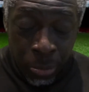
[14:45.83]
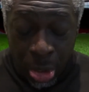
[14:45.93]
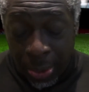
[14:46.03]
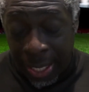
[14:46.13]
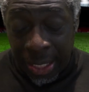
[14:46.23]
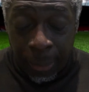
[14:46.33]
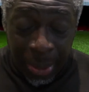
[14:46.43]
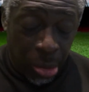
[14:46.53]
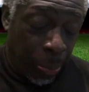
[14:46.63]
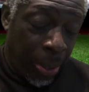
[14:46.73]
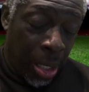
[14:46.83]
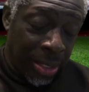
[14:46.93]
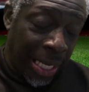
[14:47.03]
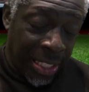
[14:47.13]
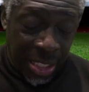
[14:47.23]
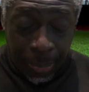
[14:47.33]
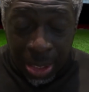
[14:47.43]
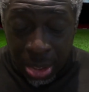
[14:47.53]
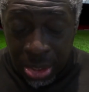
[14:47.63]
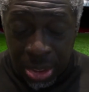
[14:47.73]
All right, in the middle of the park, Dani
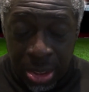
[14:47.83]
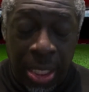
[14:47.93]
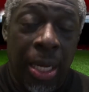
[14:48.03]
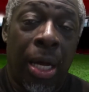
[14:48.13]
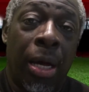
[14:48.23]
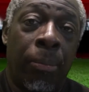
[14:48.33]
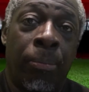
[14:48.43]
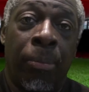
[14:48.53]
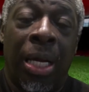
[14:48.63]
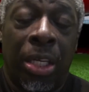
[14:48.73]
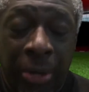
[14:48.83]
Ceballos and